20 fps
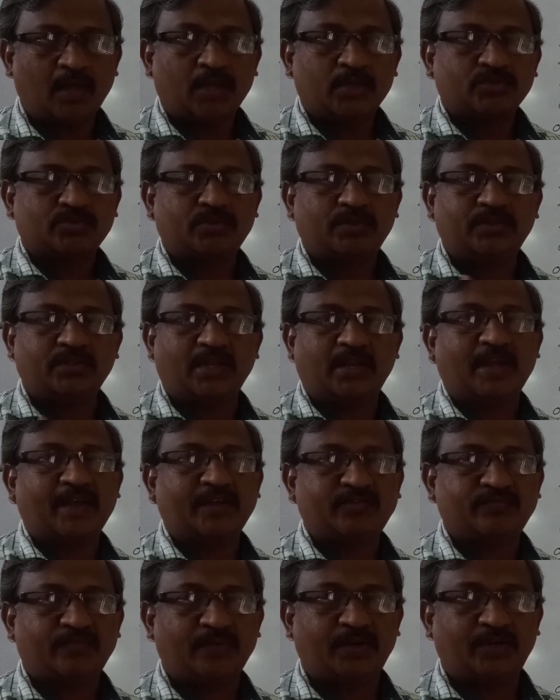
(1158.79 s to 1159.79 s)
So in the
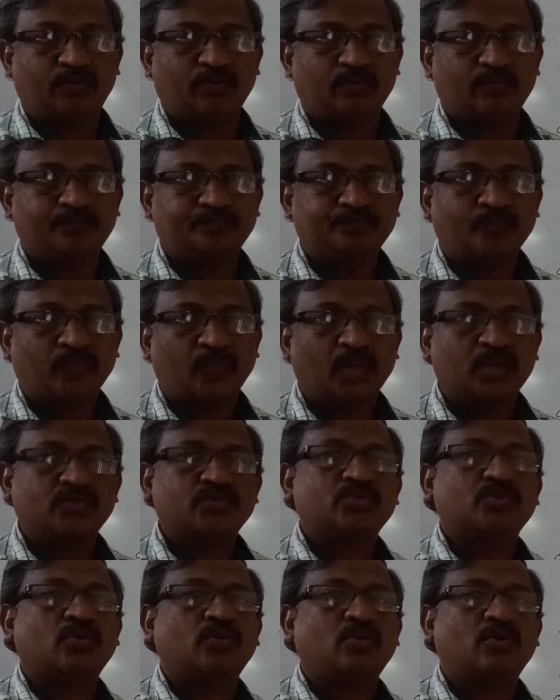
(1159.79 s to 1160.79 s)
next video,
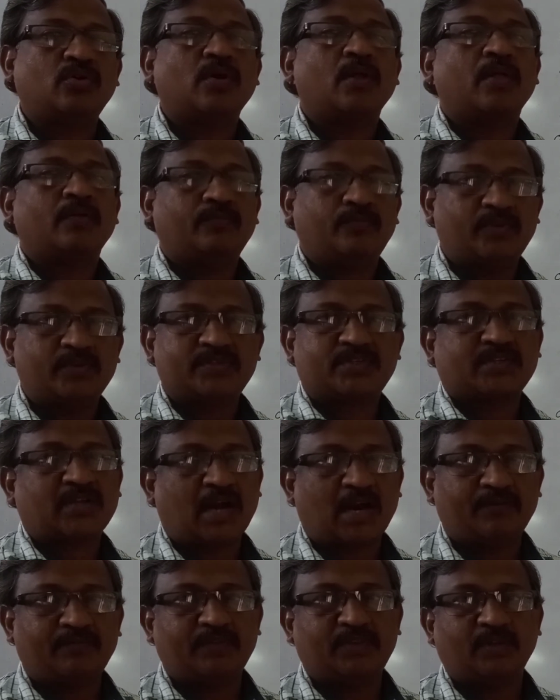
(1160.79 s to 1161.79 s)
so we will
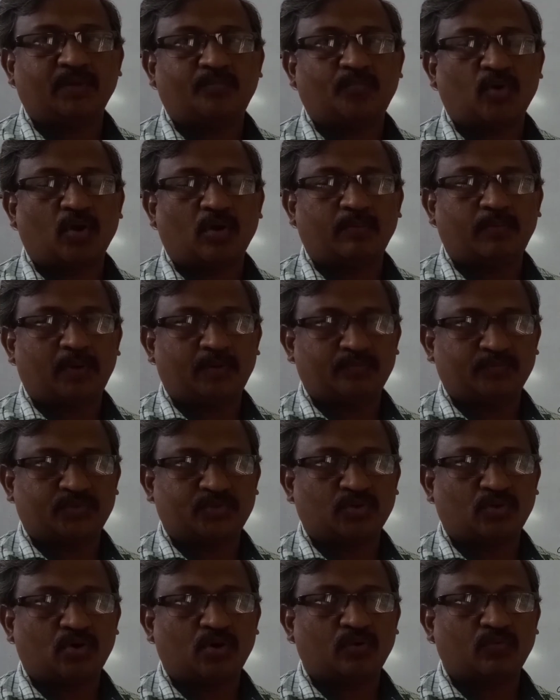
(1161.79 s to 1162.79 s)
start with the
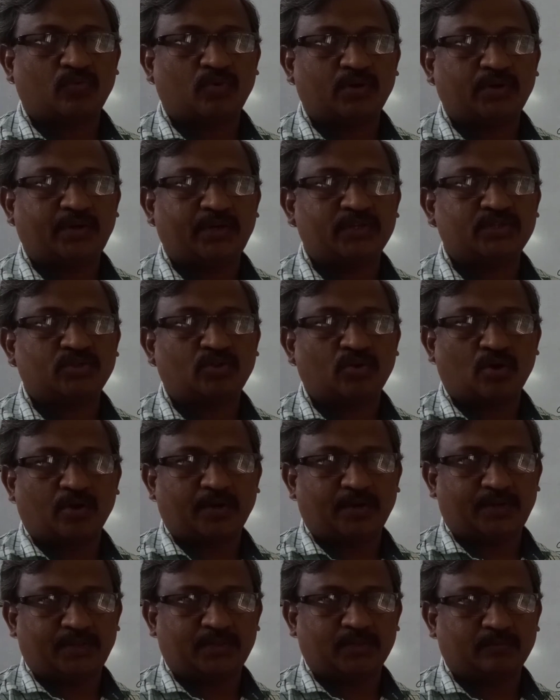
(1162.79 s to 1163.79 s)
problems on what it is
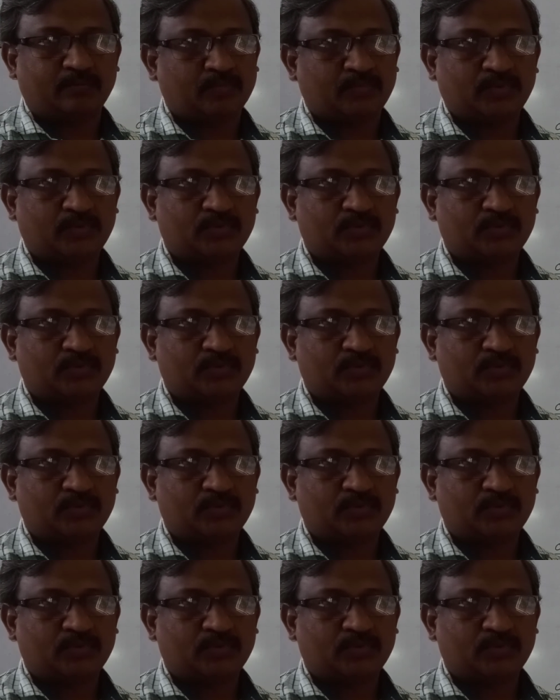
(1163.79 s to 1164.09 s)
logarithm.